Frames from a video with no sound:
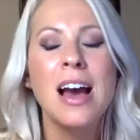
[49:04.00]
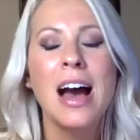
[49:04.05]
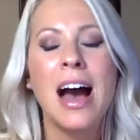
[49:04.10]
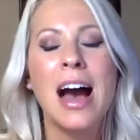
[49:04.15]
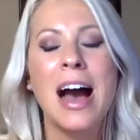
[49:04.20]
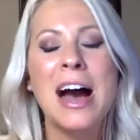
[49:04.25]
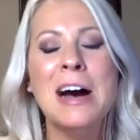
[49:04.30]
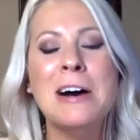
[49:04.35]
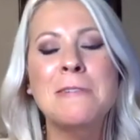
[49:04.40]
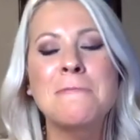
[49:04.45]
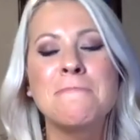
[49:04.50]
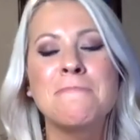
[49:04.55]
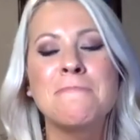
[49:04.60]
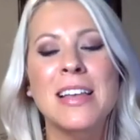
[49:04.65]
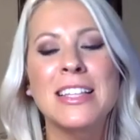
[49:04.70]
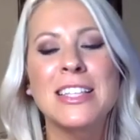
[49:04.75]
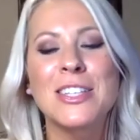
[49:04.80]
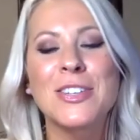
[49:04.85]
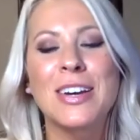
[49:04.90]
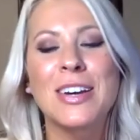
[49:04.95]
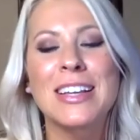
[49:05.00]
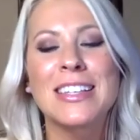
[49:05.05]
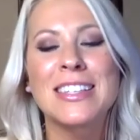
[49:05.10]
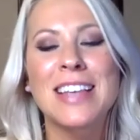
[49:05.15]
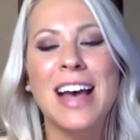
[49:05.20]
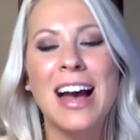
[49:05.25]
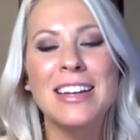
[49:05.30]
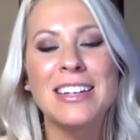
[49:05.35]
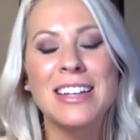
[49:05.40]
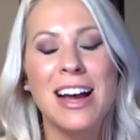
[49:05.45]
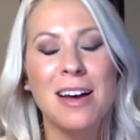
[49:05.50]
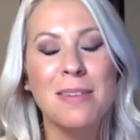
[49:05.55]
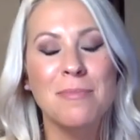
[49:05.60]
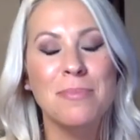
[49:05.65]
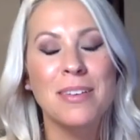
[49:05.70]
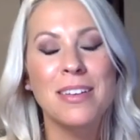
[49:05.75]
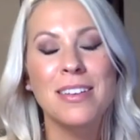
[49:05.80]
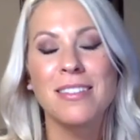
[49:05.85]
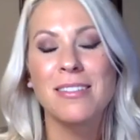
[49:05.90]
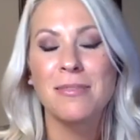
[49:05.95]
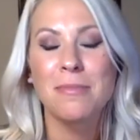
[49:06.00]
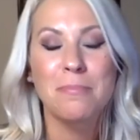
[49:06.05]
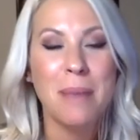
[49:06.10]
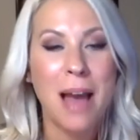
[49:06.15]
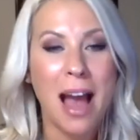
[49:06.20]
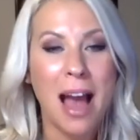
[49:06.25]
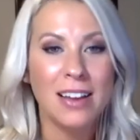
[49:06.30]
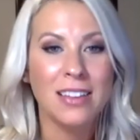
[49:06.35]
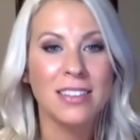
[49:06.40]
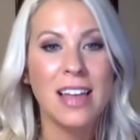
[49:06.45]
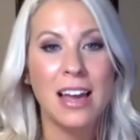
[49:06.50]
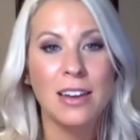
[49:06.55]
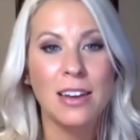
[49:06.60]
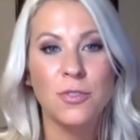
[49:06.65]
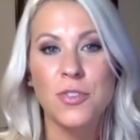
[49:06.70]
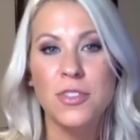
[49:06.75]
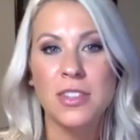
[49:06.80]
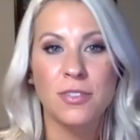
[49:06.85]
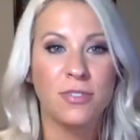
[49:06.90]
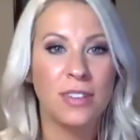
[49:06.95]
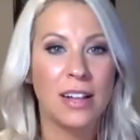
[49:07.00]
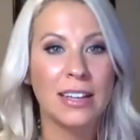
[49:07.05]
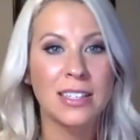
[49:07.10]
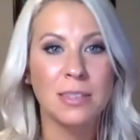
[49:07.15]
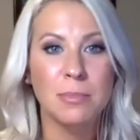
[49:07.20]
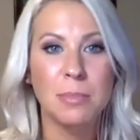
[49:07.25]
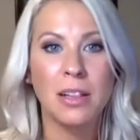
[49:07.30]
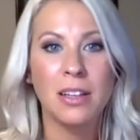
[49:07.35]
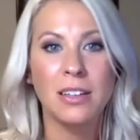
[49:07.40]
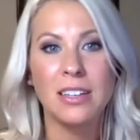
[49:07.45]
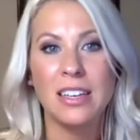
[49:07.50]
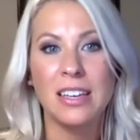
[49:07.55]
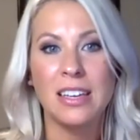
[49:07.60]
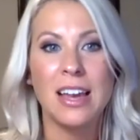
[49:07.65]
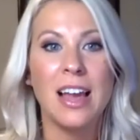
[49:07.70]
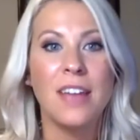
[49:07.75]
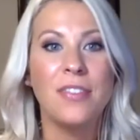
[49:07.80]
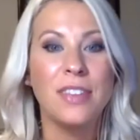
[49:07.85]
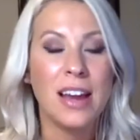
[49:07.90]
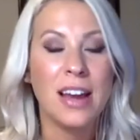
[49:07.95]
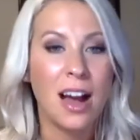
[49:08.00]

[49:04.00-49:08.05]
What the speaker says: And so I signed up back then for the flexibility and the